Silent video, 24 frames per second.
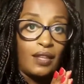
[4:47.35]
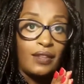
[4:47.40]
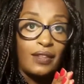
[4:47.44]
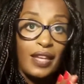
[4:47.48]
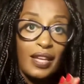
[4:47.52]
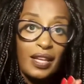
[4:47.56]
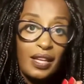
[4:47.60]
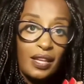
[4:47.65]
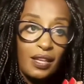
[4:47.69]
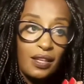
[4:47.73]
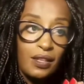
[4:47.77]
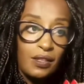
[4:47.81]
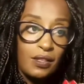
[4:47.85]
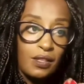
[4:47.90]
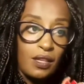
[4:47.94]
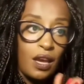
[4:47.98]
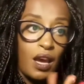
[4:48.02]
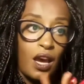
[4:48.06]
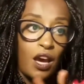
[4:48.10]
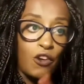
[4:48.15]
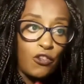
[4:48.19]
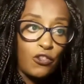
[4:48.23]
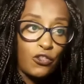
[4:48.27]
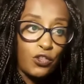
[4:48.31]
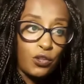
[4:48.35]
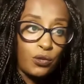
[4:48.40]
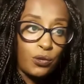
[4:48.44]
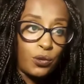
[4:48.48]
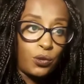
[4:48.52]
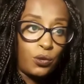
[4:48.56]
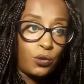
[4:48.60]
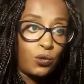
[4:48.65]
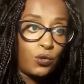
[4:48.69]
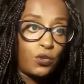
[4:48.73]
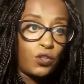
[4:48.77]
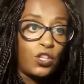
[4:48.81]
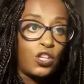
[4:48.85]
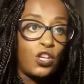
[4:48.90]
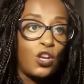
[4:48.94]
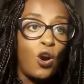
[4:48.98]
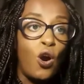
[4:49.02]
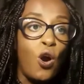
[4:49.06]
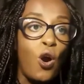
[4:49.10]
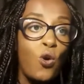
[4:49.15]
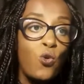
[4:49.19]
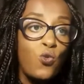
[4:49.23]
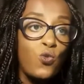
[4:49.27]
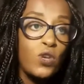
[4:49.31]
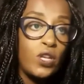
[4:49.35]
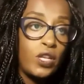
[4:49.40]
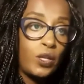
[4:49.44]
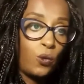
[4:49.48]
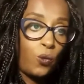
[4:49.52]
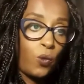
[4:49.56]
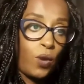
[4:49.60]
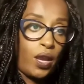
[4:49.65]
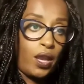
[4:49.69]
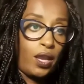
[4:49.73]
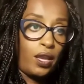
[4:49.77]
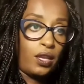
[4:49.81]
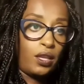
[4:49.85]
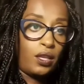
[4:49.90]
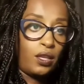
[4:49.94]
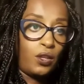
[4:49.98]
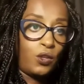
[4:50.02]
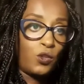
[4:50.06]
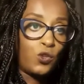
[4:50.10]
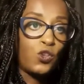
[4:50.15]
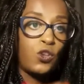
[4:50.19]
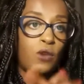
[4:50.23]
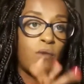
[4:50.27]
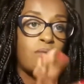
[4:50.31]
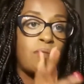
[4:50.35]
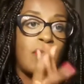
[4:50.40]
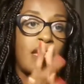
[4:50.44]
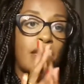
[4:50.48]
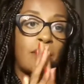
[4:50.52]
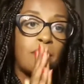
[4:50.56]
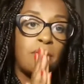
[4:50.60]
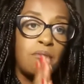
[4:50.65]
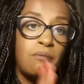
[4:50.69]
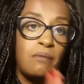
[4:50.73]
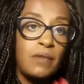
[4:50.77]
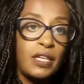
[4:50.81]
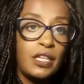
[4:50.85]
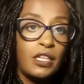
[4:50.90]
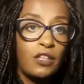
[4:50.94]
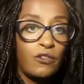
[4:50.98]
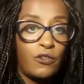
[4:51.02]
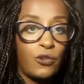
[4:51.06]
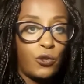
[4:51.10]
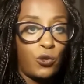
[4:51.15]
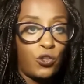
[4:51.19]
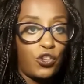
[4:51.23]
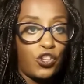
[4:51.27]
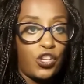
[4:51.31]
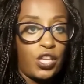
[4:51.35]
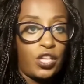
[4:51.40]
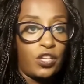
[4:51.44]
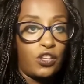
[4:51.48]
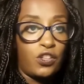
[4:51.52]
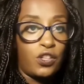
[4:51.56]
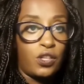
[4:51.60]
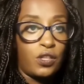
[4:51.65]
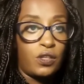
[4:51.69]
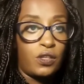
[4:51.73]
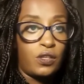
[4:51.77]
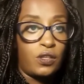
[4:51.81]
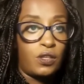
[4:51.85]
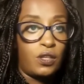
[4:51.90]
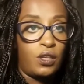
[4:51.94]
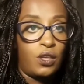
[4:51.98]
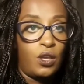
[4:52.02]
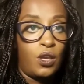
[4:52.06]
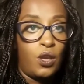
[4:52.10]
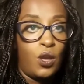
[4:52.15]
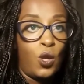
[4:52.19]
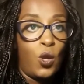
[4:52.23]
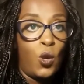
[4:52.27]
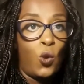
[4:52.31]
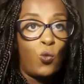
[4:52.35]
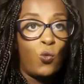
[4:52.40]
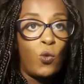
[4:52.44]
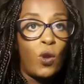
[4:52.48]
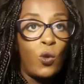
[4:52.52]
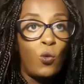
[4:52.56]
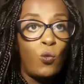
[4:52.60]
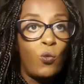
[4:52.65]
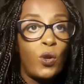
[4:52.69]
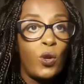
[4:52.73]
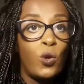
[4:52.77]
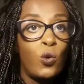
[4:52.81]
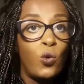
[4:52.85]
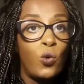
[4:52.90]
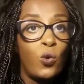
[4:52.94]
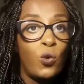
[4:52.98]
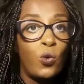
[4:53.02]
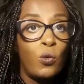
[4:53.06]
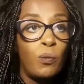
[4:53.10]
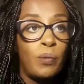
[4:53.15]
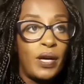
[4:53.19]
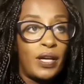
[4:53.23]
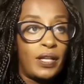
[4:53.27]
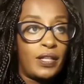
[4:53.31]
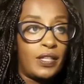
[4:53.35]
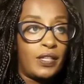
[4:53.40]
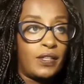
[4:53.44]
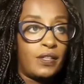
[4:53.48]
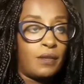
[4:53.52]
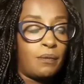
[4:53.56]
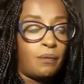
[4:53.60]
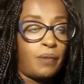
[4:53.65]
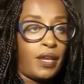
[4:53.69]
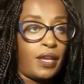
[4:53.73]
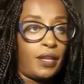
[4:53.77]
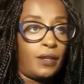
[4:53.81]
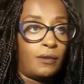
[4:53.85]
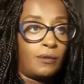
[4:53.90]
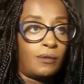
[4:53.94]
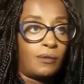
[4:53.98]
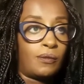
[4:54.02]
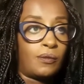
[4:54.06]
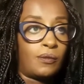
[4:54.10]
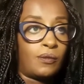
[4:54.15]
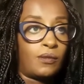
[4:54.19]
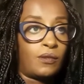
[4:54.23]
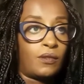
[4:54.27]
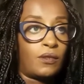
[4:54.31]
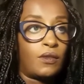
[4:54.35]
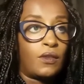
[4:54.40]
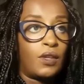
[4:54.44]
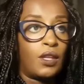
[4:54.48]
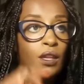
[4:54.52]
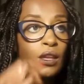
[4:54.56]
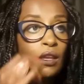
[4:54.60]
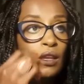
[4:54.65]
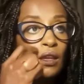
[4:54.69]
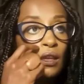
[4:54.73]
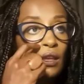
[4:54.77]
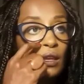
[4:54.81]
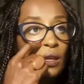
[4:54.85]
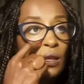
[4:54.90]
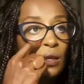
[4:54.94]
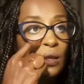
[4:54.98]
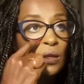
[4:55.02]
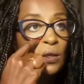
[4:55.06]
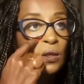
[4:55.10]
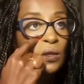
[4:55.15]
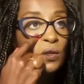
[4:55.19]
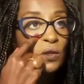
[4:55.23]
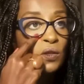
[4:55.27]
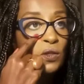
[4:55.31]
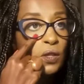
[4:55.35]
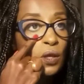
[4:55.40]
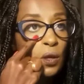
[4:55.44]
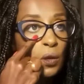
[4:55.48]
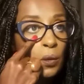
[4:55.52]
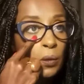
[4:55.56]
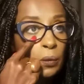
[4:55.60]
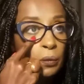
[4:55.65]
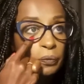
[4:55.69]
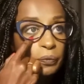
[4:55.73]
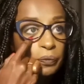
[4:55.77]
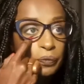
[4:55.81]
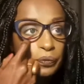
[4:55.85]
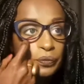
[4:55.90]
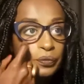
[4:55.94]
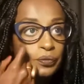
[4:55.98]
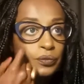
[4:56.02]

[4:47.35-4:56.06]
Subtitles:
That is, after all, the only way to make meaningful changes when we all participate. So,